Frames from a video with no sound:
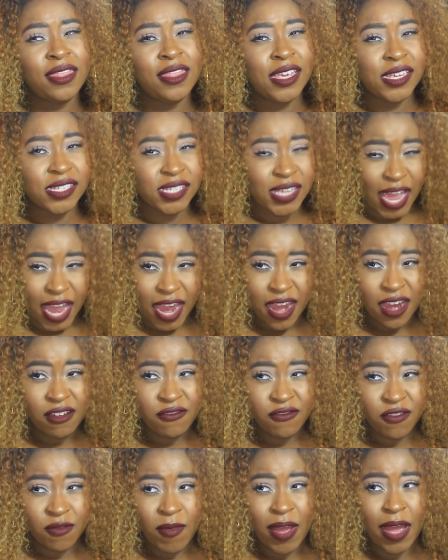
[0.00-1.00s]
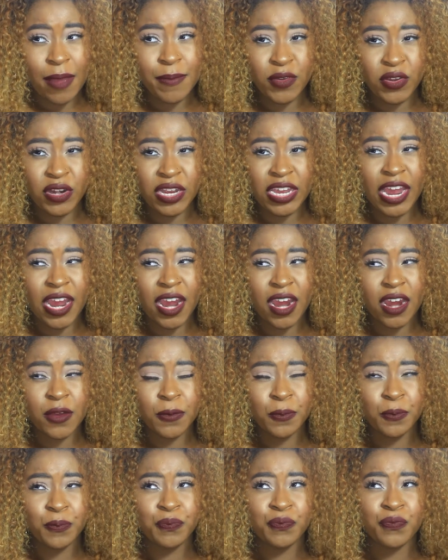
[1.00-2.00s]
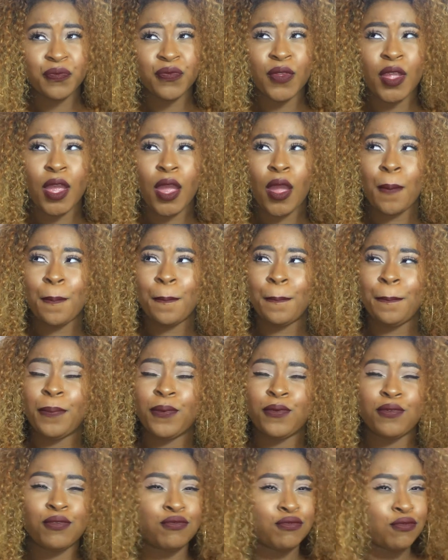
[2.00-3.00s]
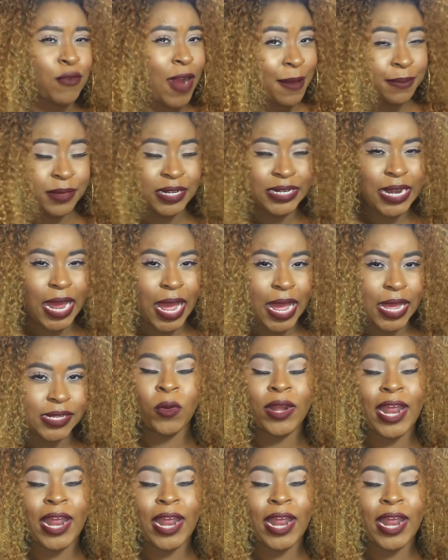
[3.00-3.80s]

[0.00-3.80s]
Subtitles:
this hair from Hot Beauty hair? Probably not.